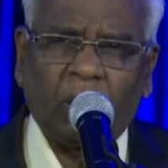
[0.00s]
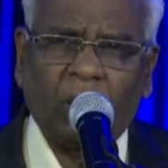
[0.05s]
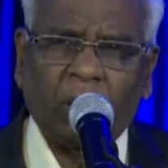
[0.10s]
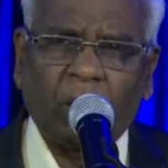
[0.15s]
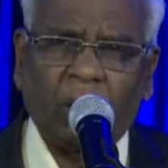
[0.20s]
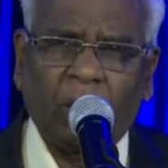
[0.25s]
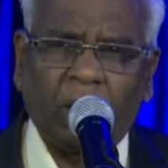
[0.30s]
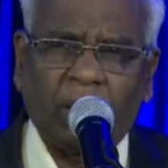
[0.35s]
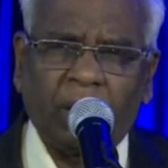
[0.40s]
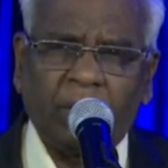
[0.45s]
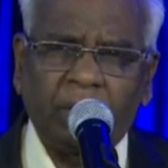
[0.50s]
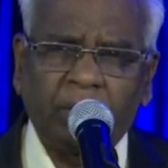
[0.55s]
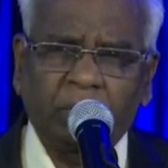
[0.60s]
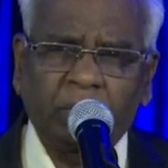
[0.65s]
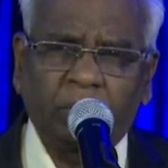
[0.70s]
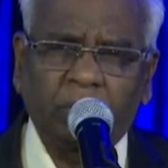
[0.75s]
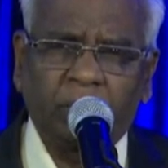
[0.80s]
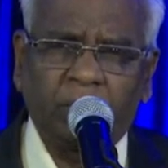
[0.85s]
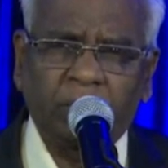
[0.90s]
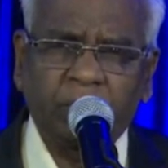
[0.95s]
online
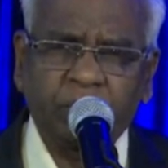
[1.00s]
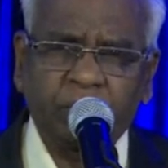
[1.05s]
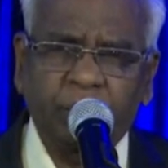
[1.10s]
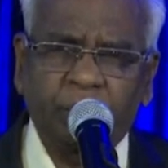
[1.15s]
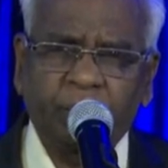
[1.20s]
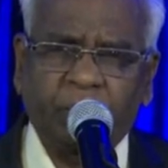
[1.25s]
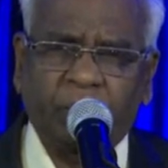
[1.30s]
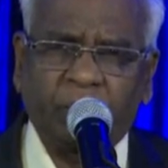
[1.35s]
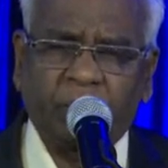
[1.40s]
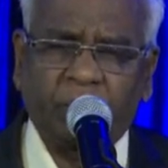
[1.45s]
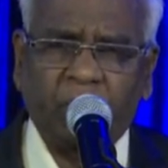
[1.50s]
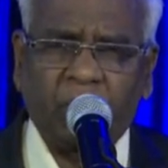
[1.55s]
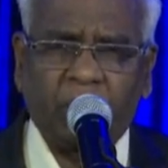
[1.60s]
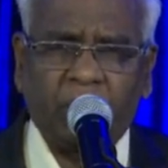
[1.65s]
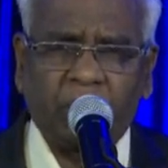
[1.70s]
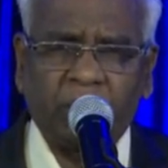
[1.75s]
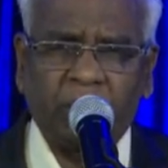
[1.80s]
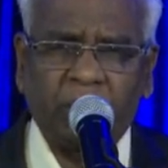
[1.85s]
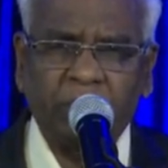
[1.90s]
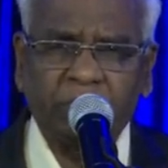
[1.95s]
to worship our
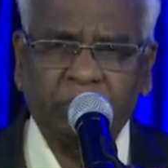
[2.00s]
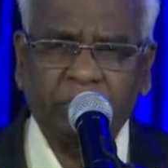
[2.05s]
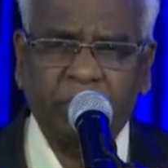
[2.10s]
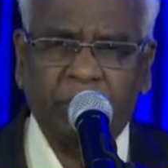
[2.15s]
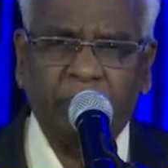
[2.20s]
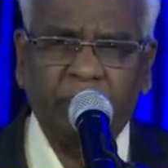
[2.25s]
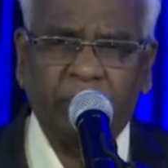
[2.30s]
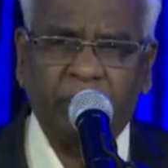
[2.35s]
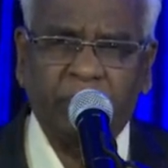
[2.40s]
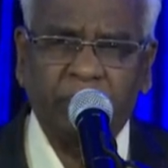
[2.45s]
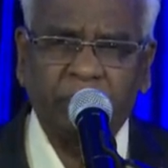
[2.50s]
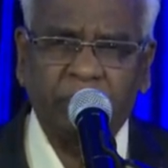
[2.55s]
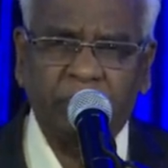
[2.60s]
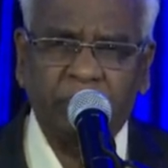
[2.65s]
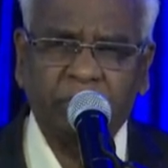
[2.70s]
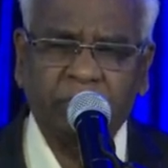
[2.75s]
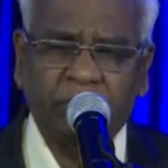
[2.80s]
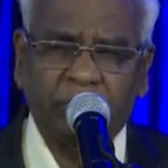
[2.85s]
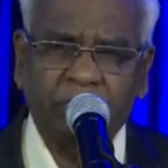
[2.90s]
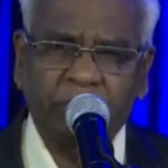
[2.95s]
Lord and Savior
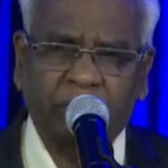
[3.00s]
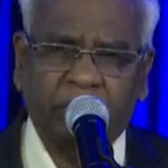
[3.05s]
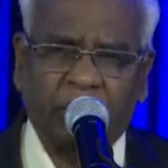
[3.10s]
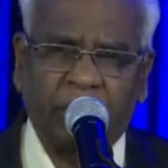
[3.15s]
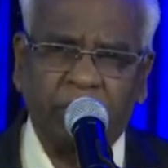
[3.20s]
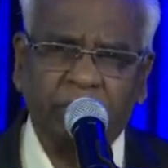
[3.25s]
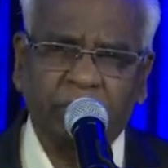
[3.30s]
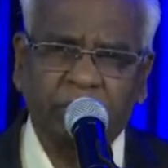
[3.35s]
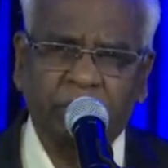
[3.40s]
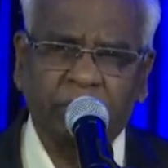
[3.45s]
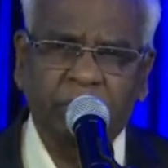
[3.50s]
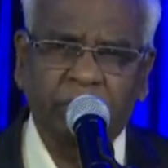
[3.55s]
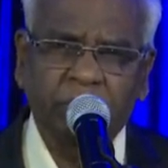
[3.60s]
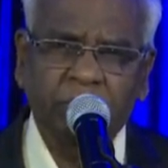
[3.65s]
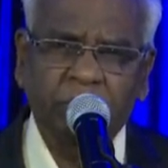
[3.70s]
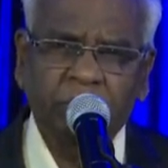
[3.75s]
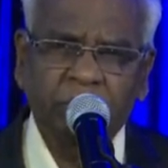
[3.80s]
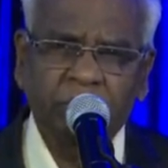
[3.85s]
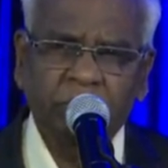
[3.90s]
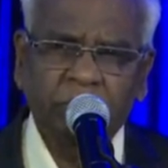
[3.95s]
Jesus Christ.
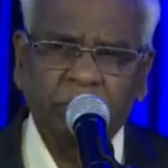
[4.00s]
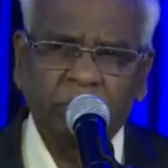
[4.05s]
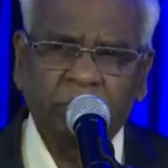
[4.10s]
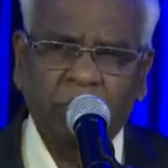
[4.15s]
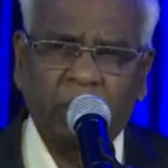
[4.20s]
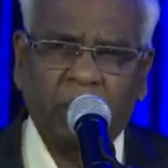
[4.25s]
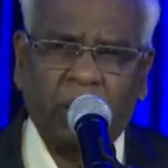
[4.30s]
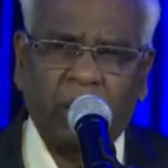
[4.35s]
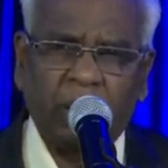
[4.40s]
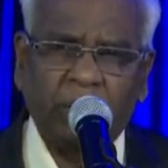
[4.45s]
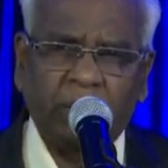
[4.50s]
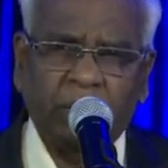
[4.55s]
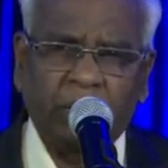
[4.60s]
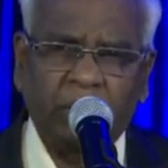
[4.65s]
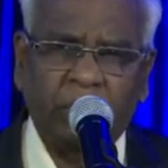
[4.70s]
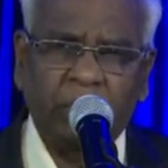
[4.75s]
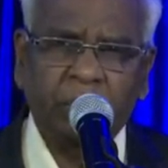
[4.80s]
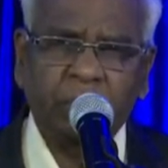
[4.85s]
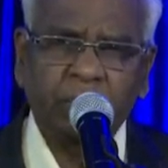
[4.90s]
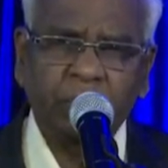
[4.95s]
I
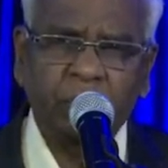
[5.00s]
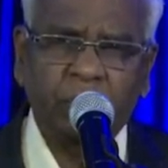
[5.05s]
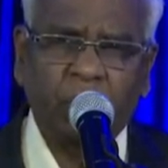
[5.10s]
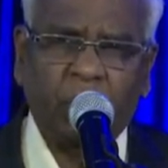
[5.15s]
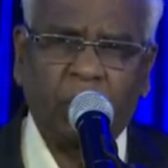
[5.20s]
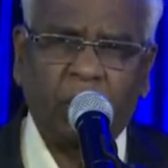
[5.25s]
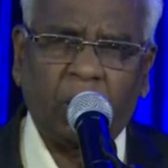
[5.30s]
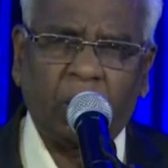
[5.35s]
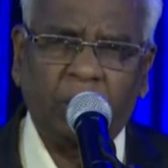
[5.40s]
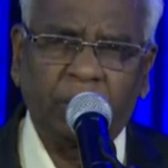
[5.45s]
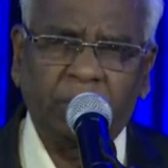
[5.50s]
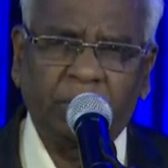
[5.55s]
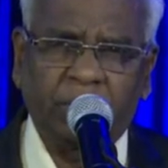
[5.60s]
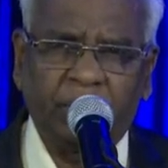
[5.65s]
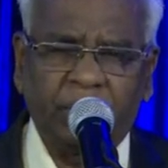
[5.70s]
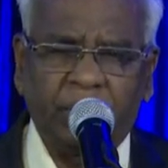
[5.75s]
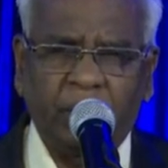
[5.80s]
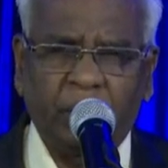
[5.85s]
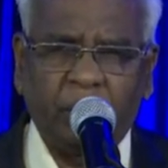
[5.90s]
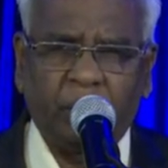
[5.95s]
greet you all in
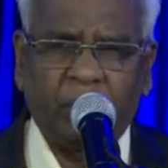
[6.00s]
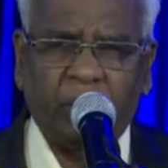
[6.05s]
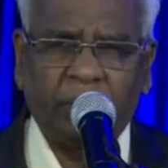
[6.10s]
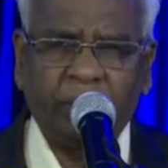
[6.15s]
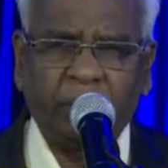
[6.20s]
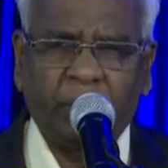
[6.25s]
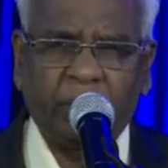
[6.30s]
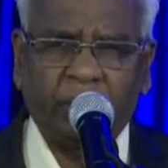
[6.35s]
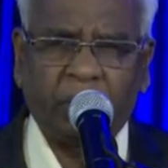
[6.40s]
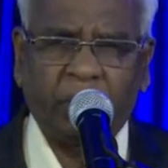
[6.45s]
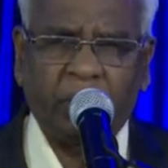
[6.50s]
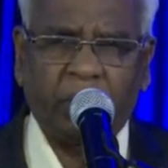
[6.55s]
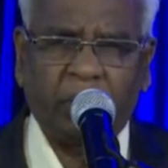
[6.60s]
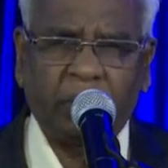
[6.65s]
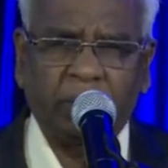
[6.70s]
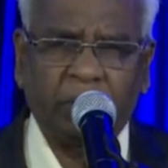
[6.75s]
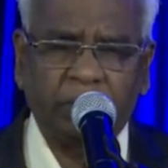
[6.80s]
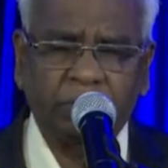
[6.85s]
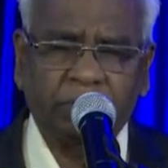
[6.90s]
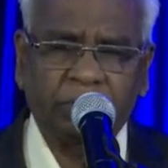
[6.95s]
the name of our
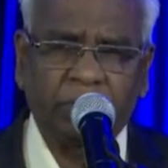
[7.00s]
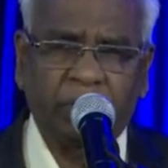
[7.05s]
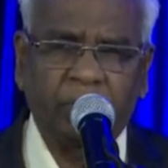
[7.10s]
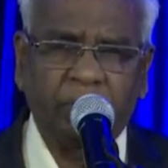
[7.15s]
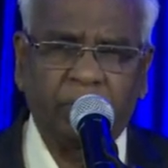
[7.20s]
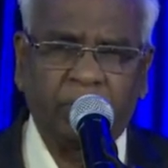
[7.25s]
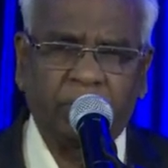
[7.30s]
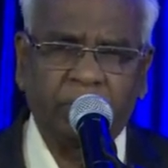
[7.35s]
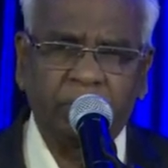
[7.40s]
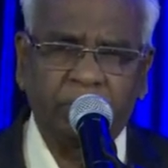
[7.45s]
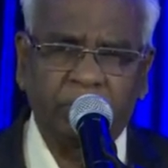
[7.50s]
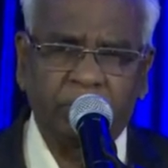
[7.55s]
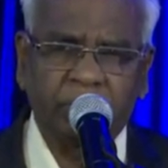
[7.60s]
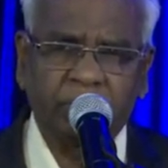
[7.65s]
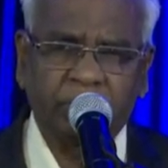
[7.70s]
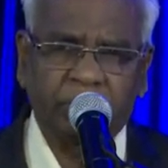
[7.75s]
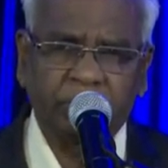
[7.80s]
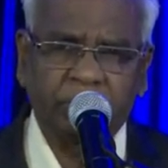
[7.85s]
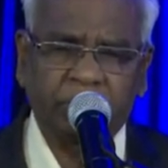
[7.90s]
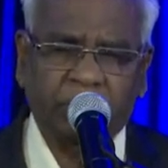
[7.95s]
Lord and Savior
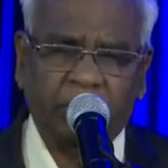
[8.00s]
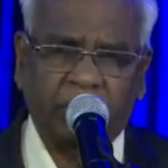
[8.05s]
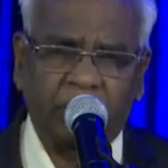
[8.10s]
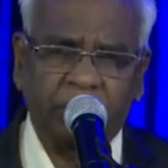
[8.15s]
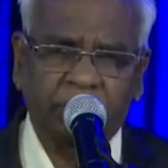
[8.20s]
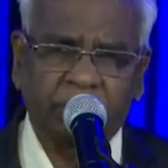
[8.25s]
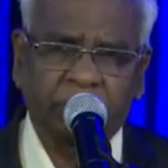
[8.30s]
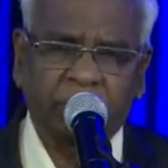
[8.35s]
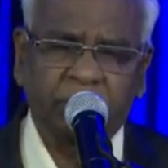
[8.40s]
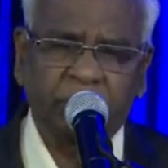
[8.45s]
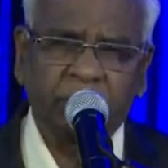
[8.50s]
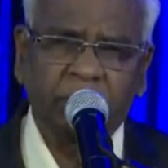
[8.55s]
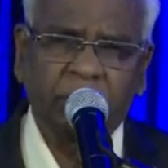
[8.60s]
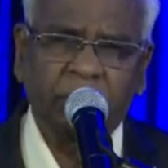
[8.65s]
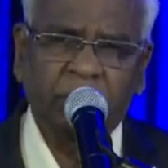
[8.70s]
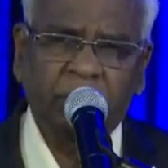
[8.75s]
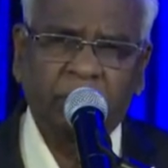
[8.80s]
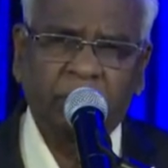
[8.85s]
Jesus Christ.